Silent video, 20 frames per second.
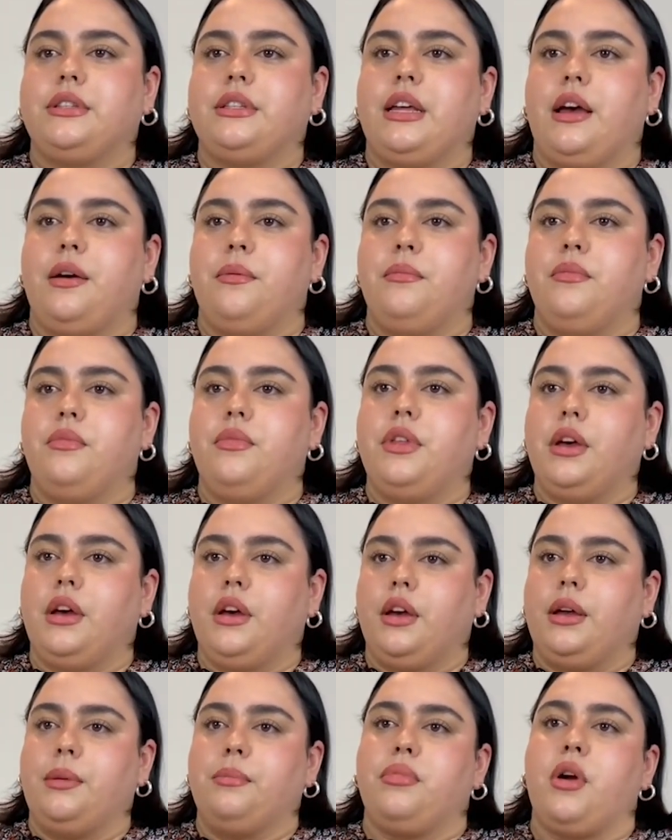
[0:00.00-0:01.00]
them
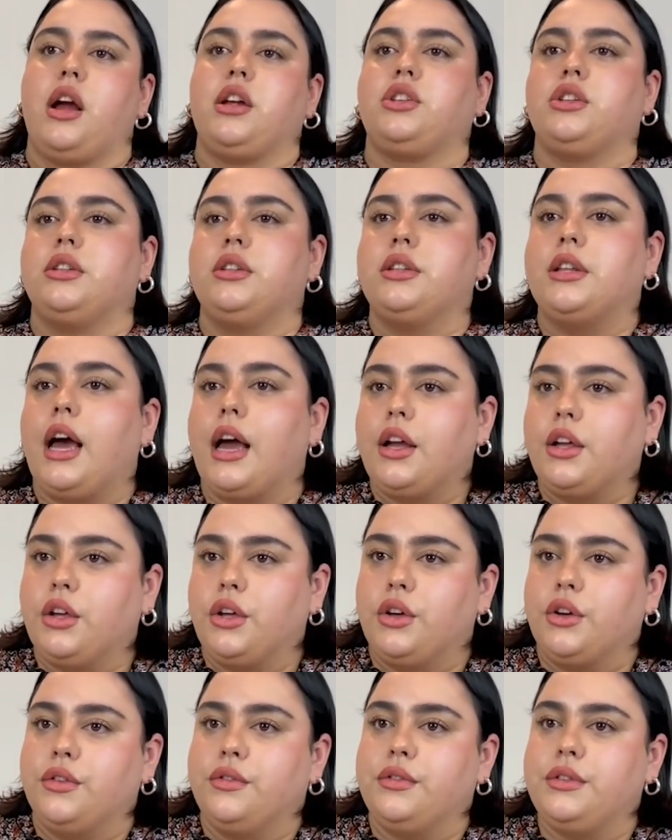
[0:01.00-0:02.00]
the impression that
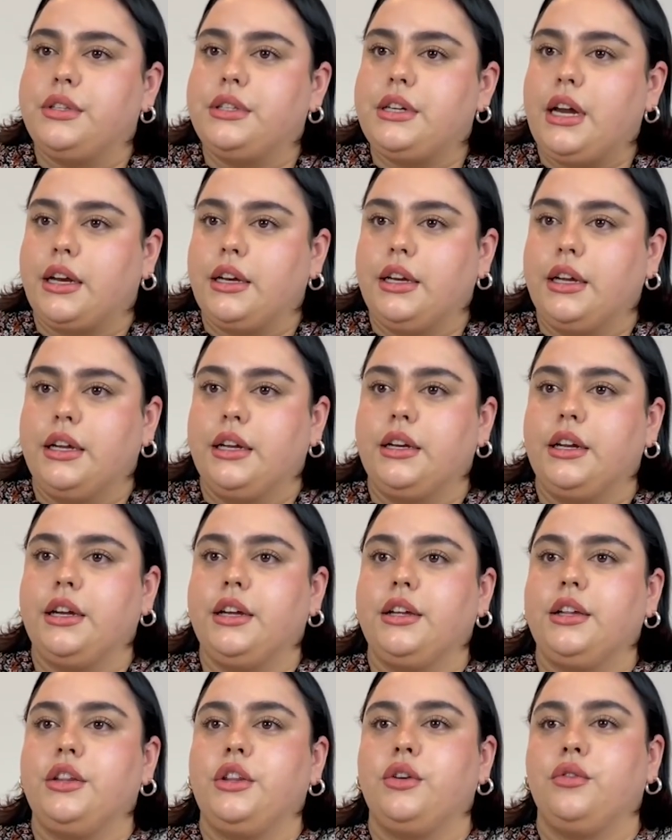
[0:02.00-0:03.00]
you've studied
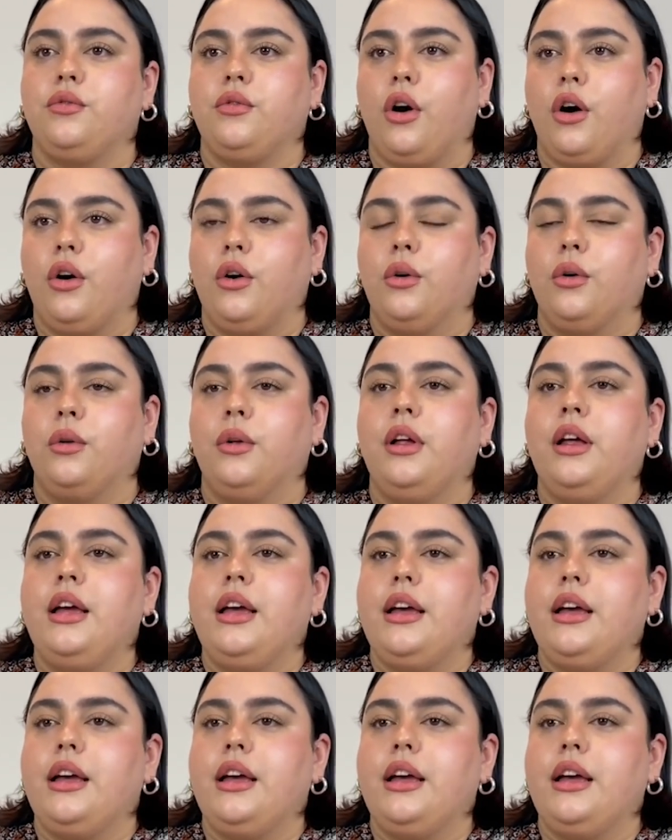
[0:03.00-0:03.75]
the role,